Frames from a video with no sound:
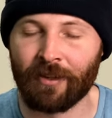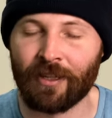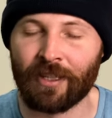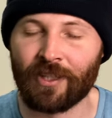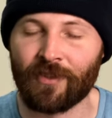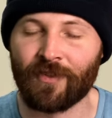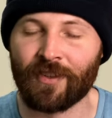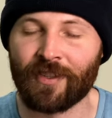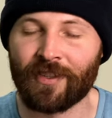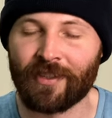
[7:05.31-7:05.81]
It's
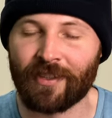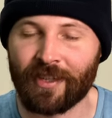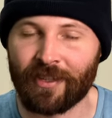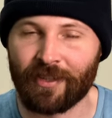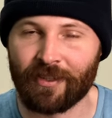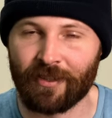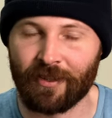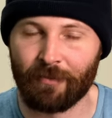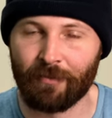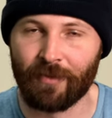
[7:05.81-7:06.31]
the
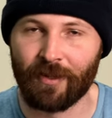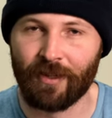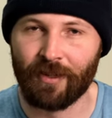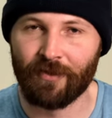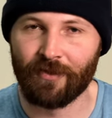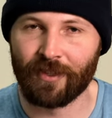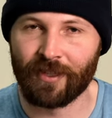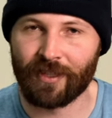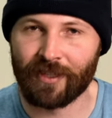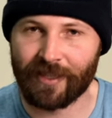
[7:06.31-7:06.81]
system.
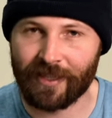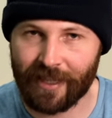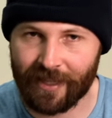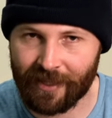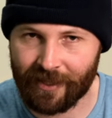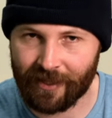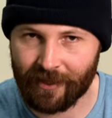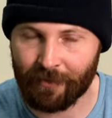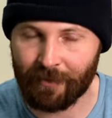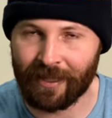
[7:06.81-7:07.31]
The
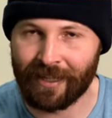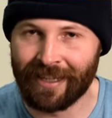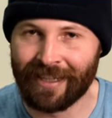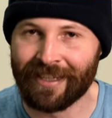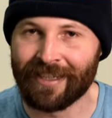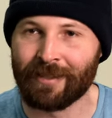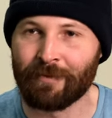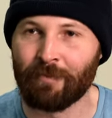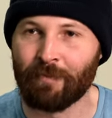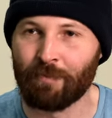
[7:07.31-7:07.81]
system
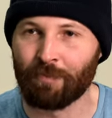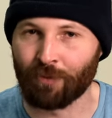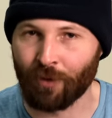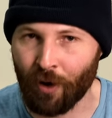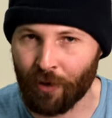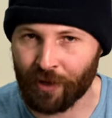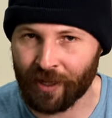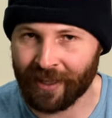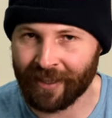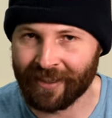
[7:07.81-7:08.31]
is
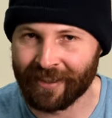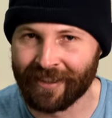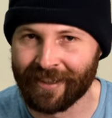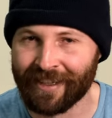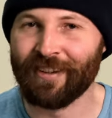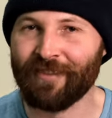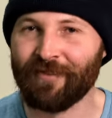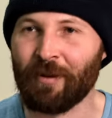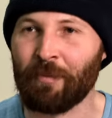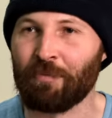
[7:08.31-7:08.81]
broken.
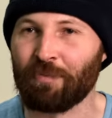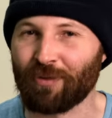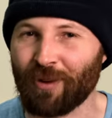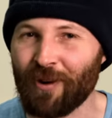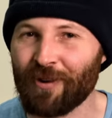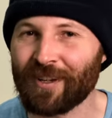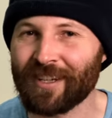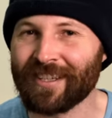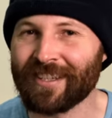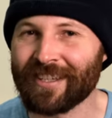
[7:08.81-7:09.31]
The
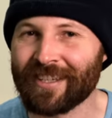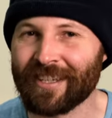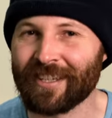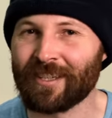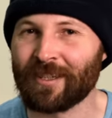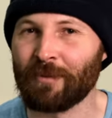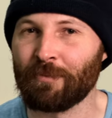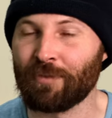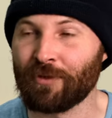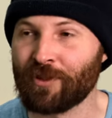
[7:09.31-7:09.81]
broken
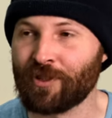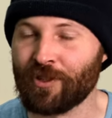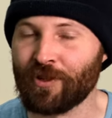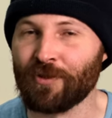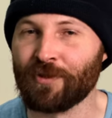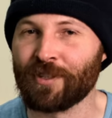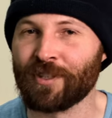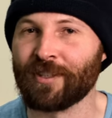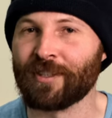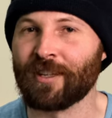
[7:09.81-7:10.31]
system
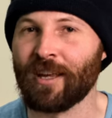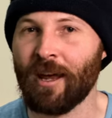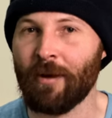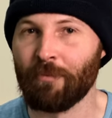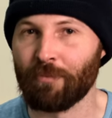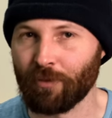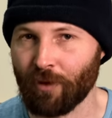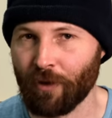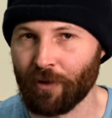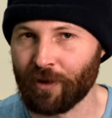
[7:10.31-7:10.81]
produces
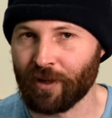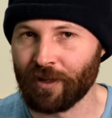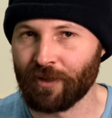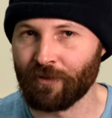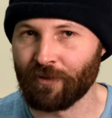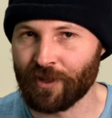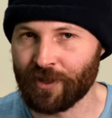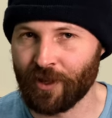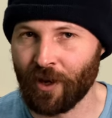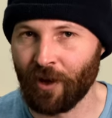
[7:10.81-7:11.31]
broken
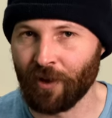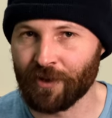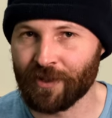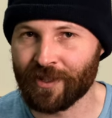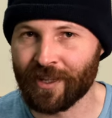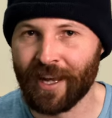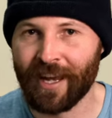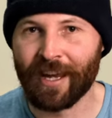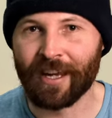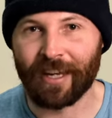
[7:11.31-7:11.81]

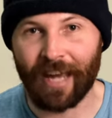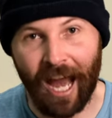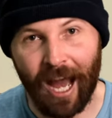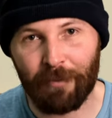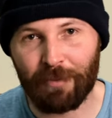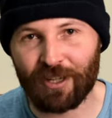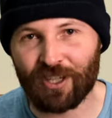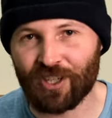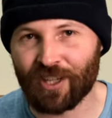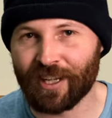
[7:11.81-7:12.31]
results.
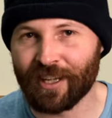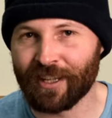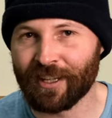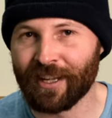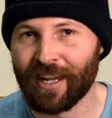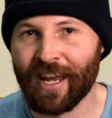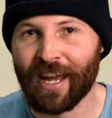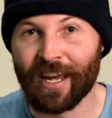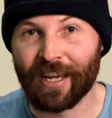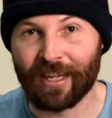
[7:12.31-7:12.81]
Garbage
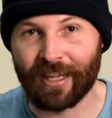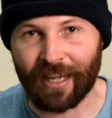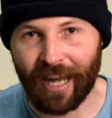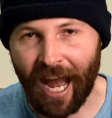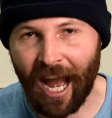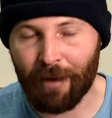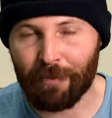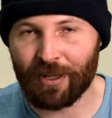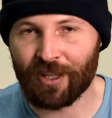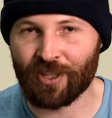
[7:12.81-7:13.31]
in,
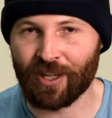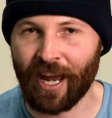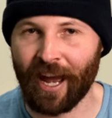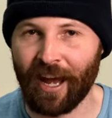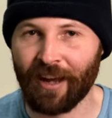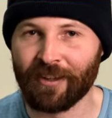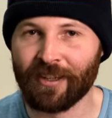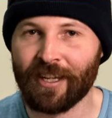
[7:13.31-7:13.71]
garbage out.